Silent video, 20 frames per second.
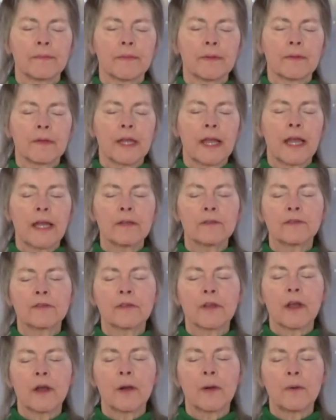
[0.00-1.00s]
Okay,
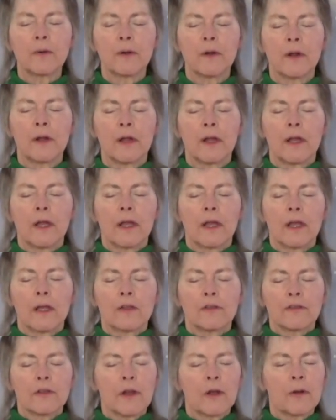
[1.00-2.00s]
so
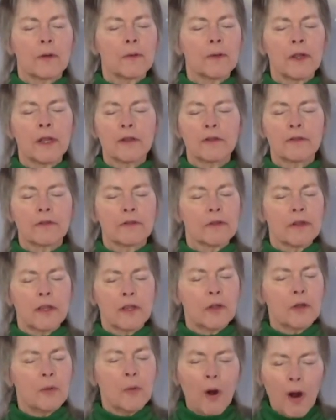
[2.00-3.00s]

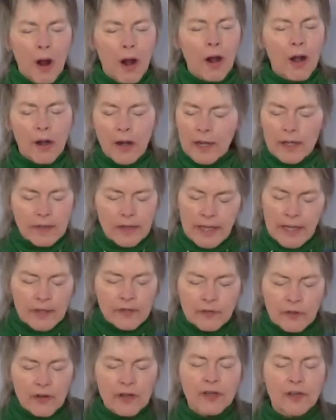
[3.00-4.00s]
it
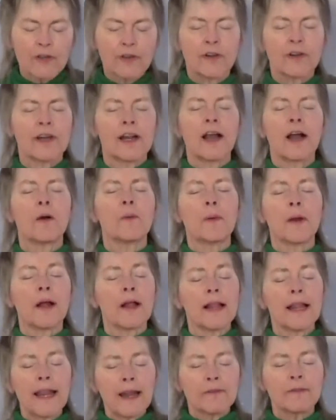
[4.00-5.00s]
is going to turn out
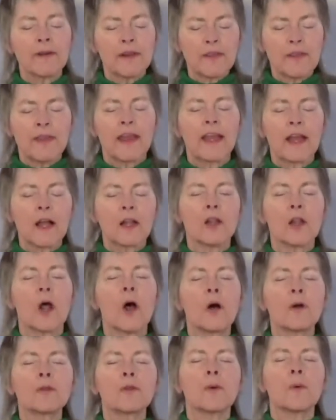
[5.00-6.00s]
well. Everything
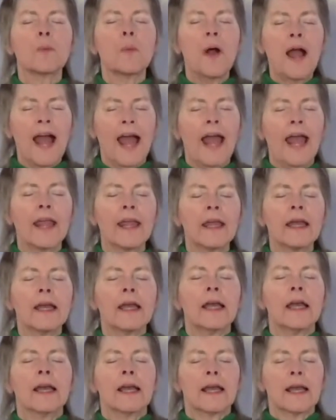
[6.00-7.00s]
along the way
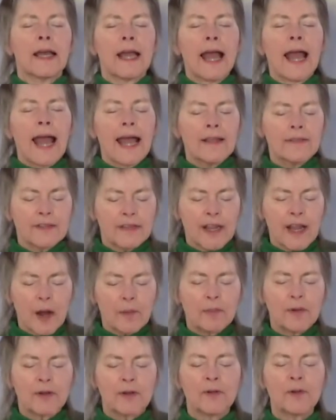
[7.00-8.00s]
has the
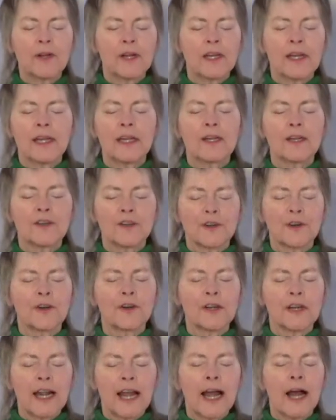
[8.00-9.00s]
opportunity to
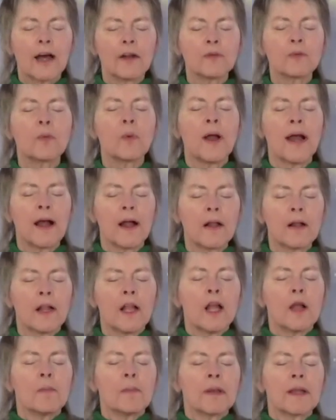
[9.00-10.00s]
turn out well,
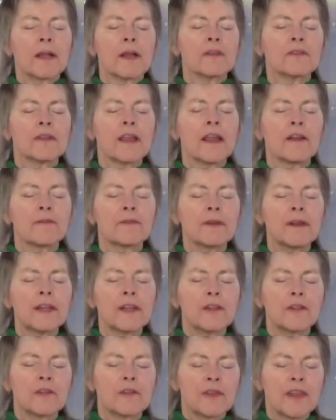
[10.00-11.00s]
because
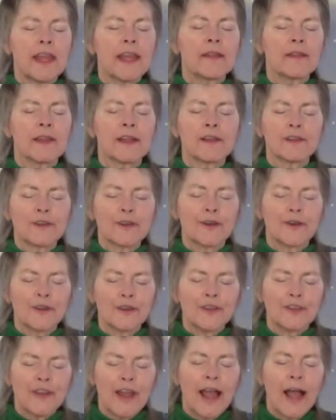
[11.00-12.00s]
everything that
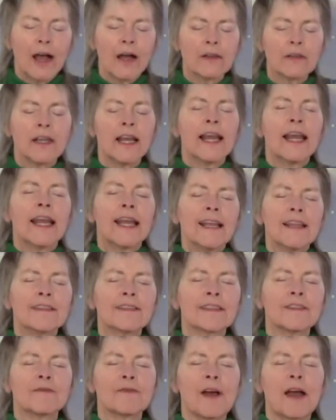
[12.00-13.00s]
turns out
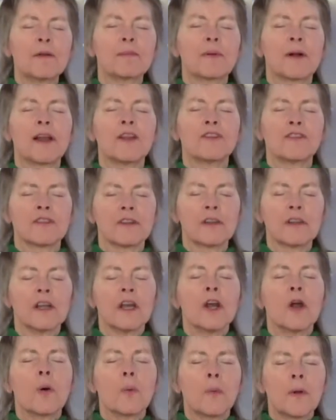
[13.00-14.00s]
is in vibration
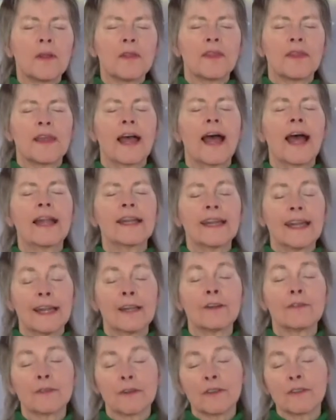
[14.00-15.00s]
with that
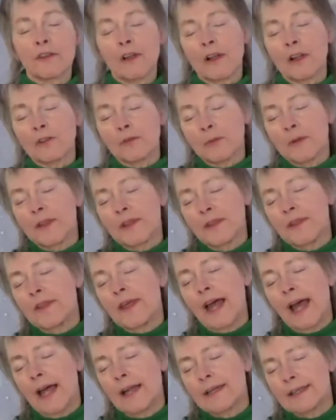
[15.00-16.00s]
end result, with
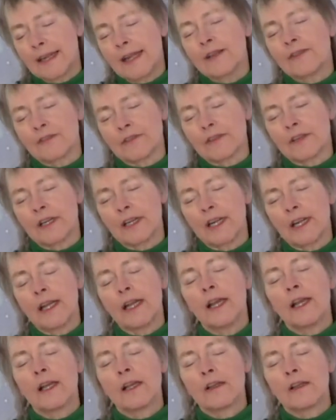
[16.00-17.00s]
that destination.